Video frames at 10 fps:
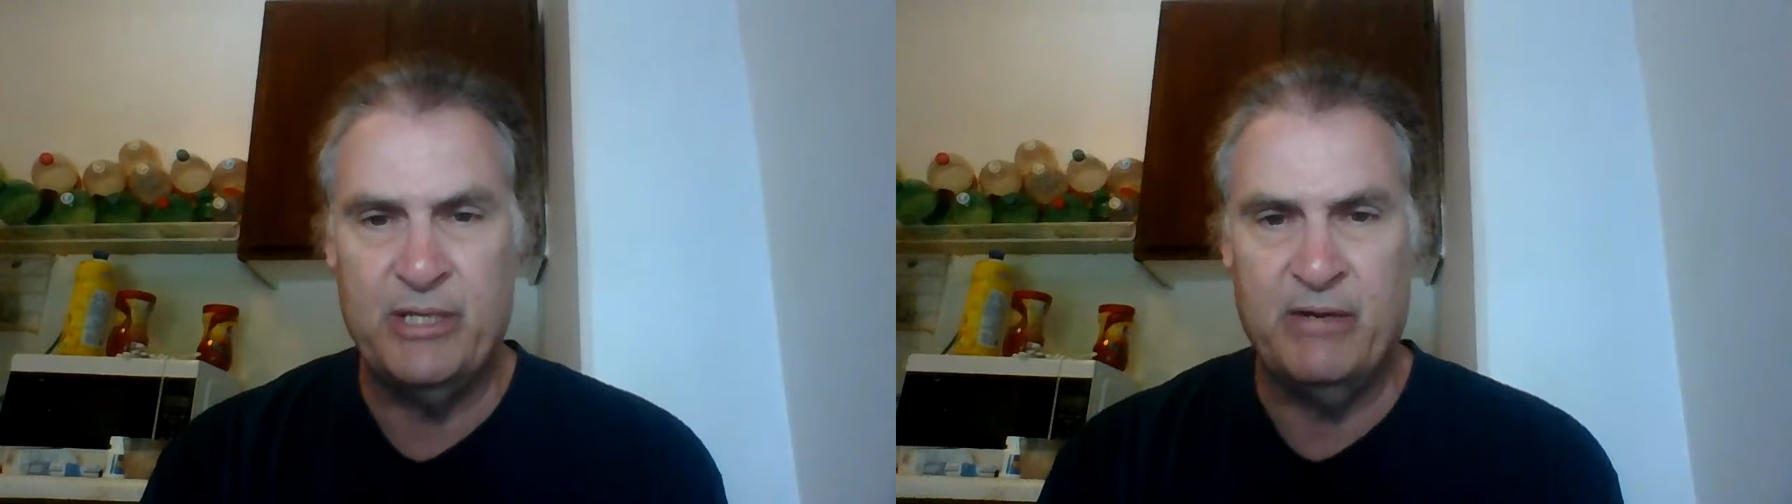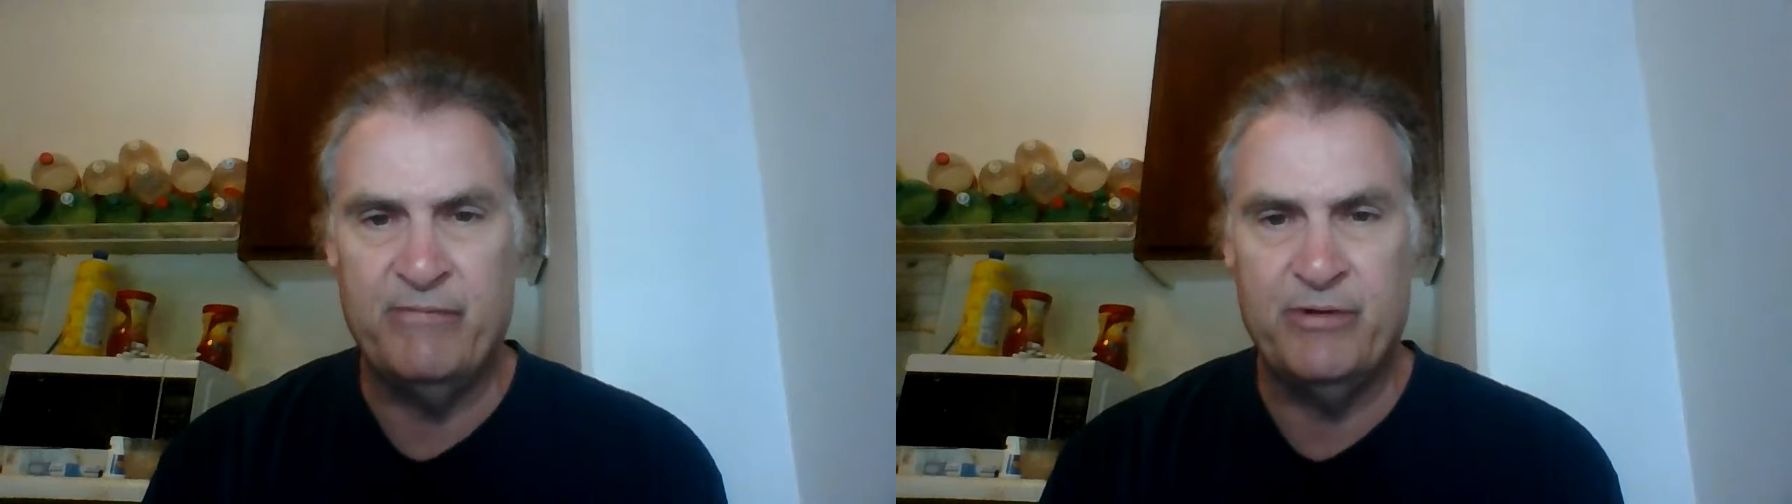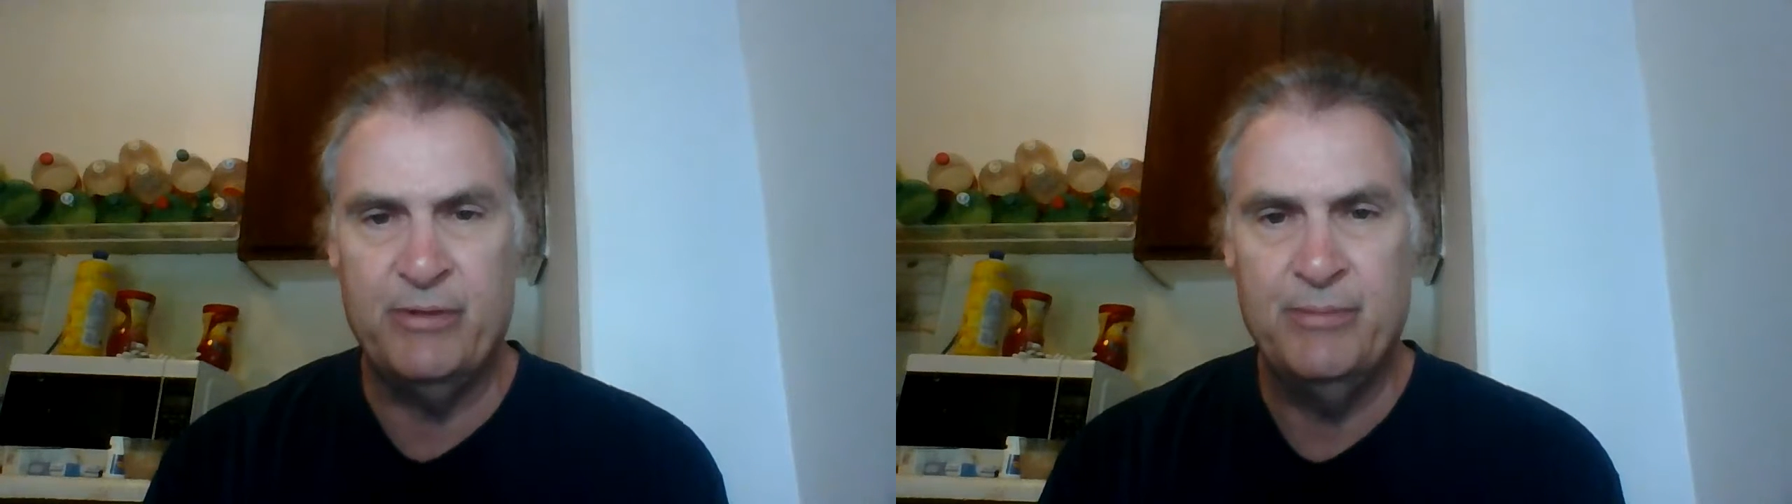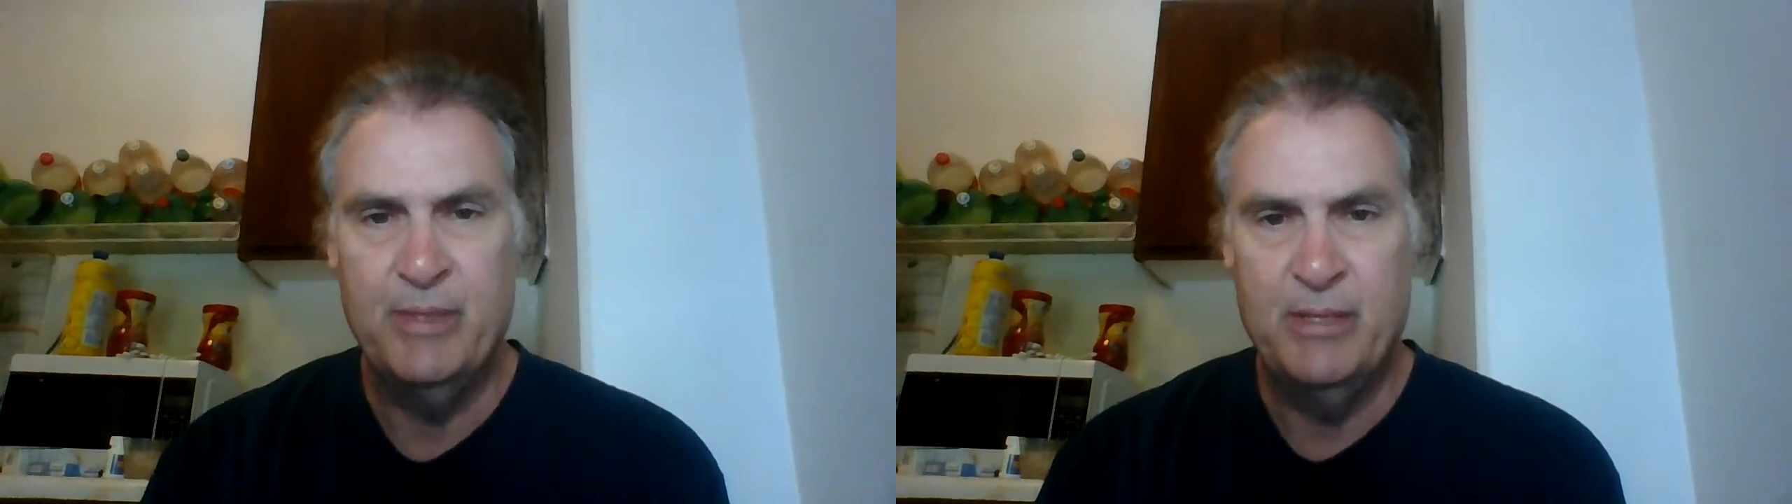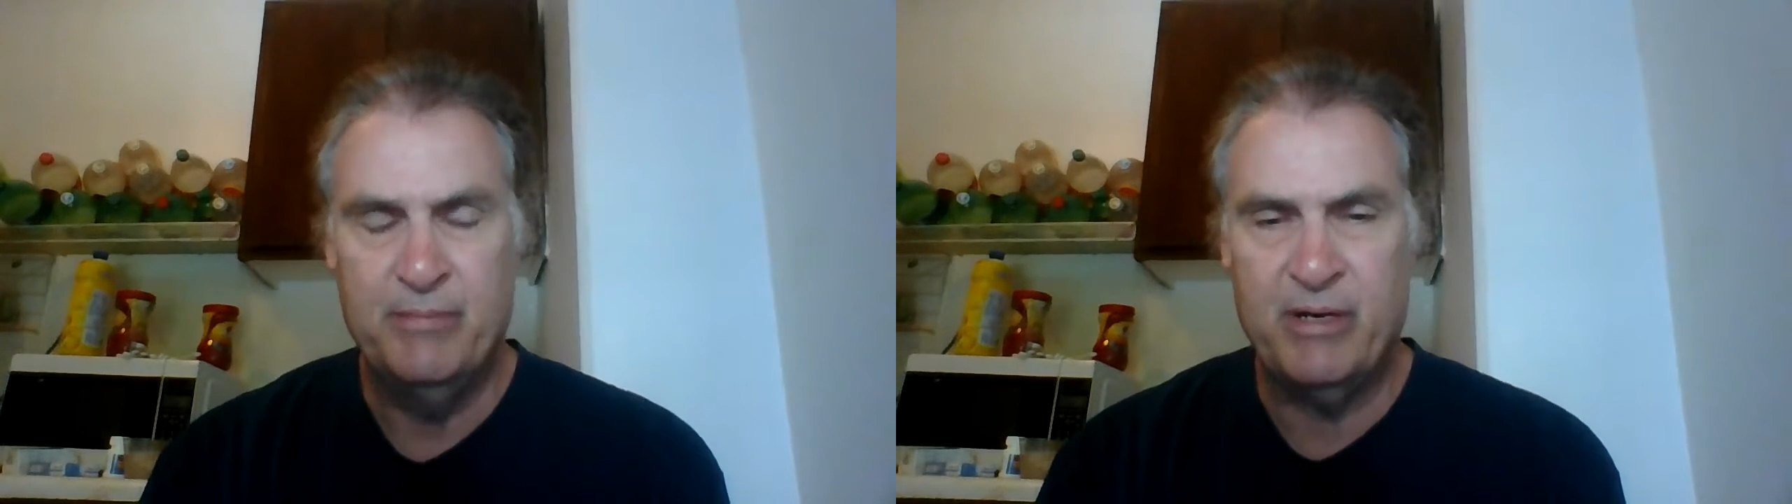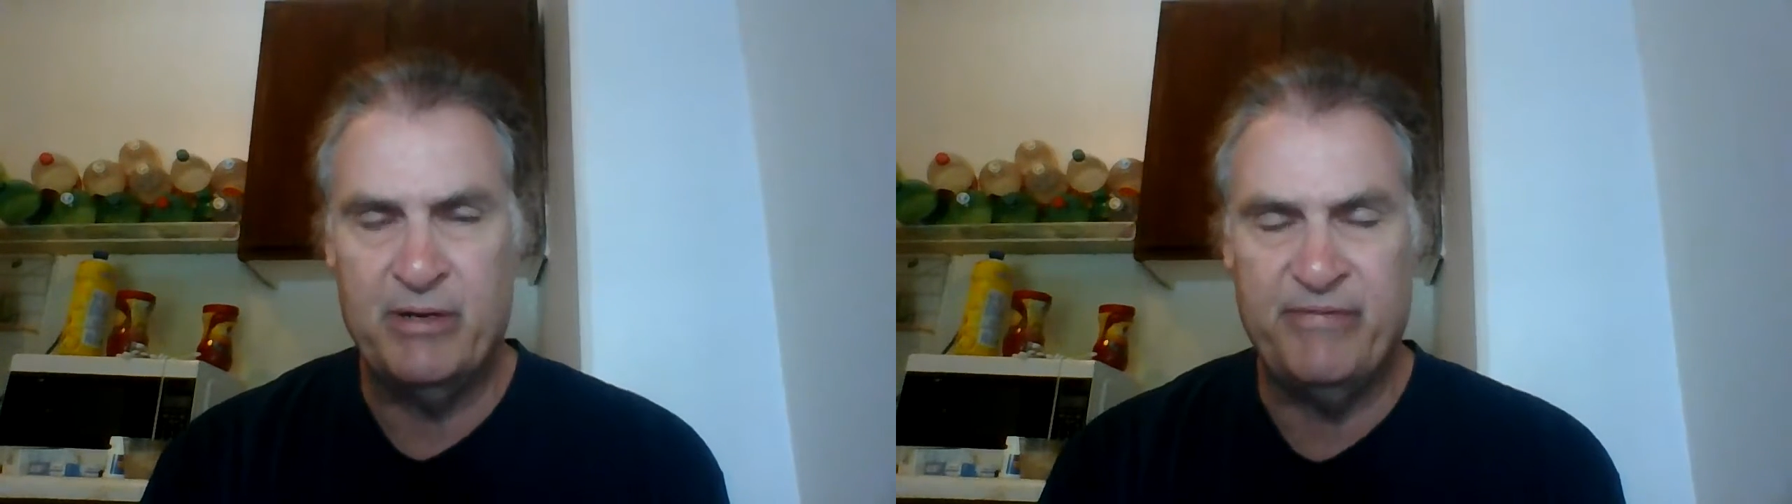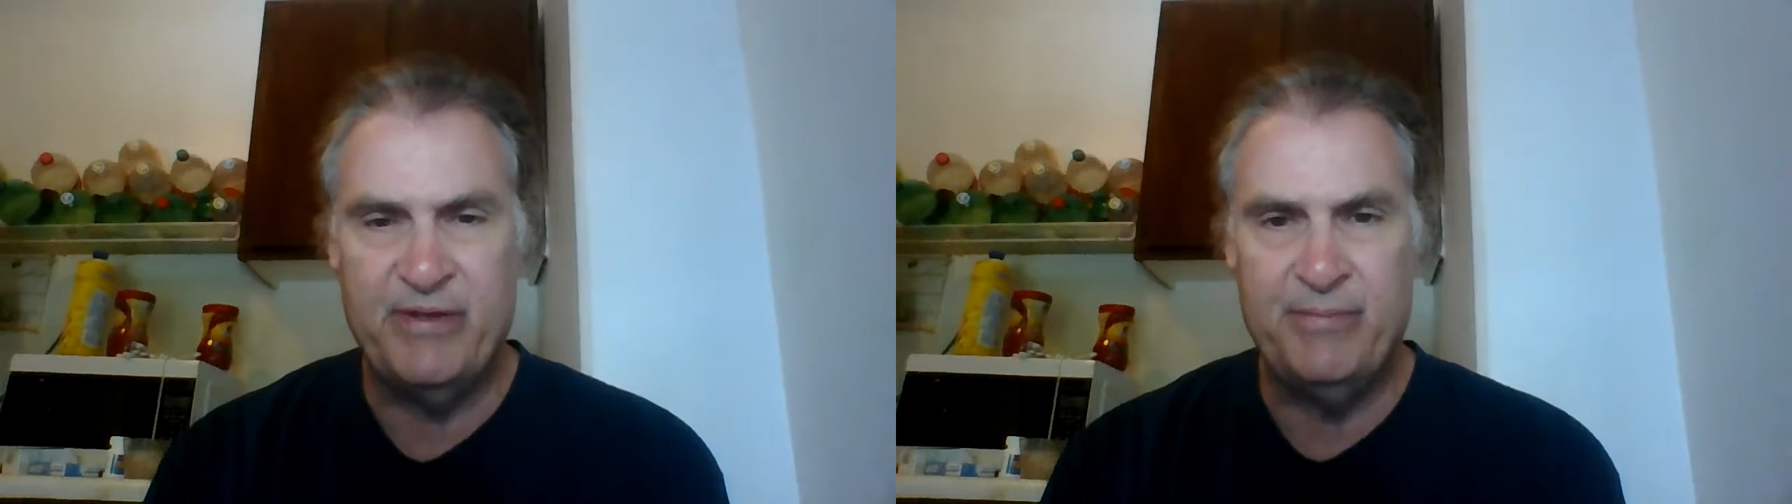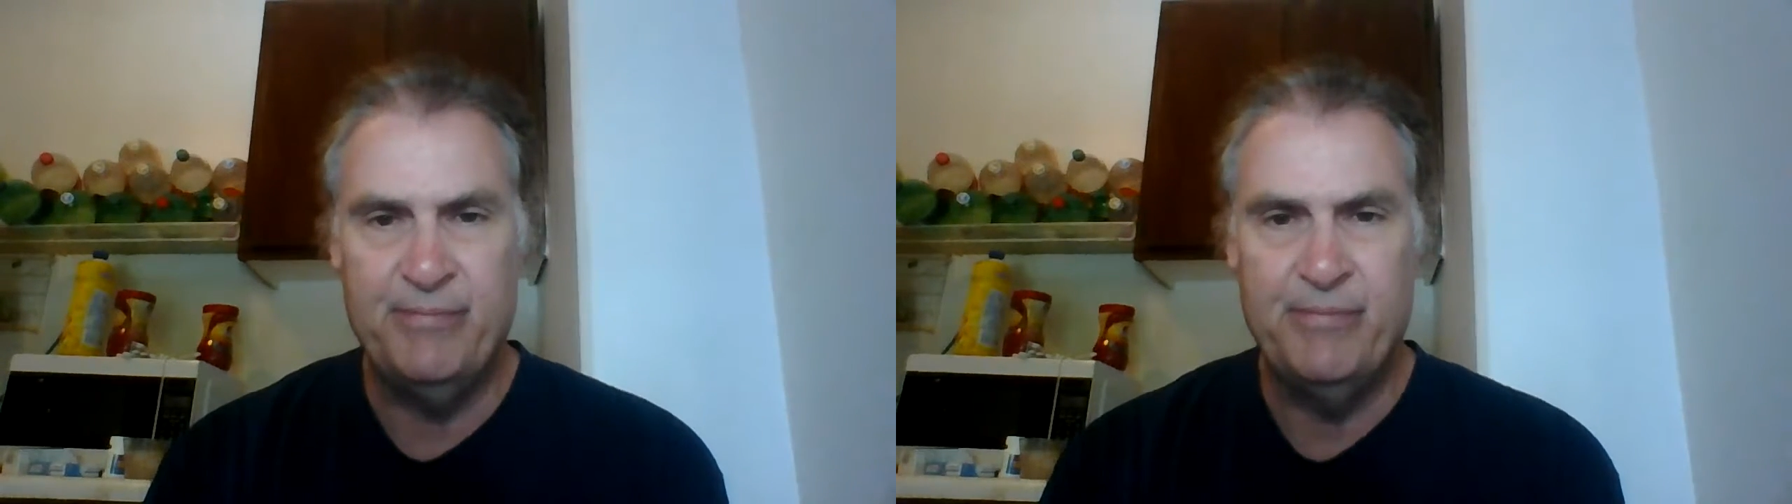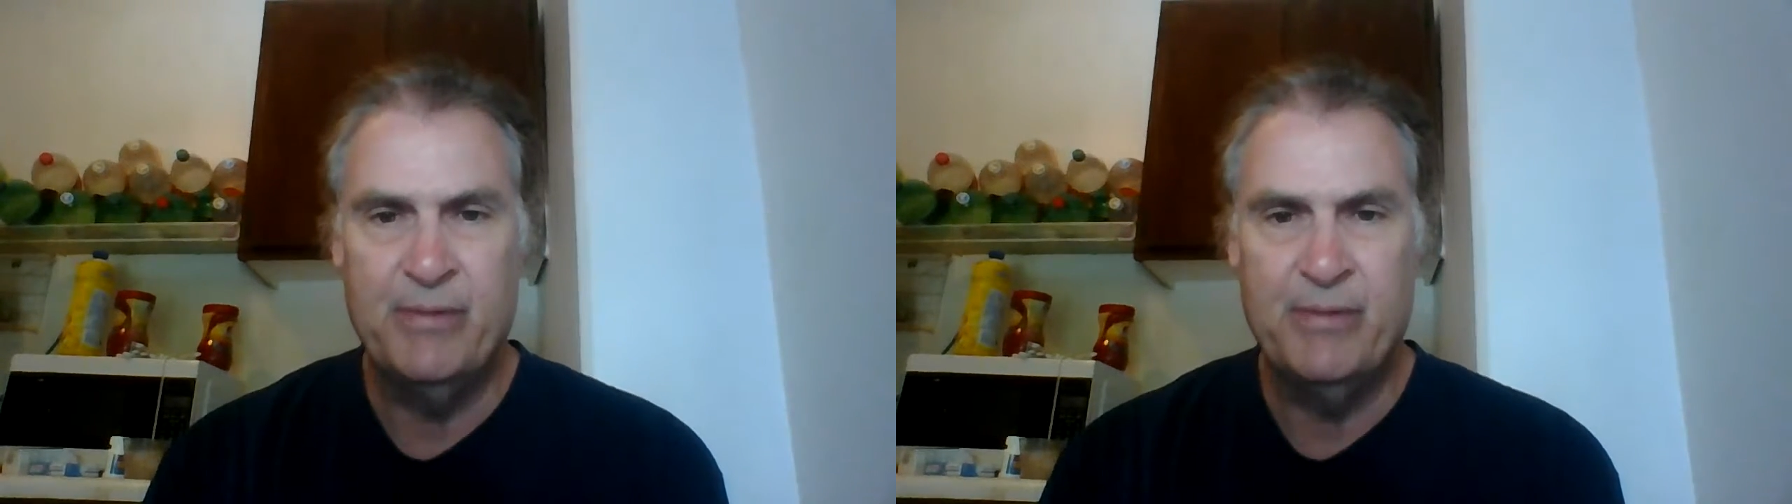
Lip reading: covered part of it.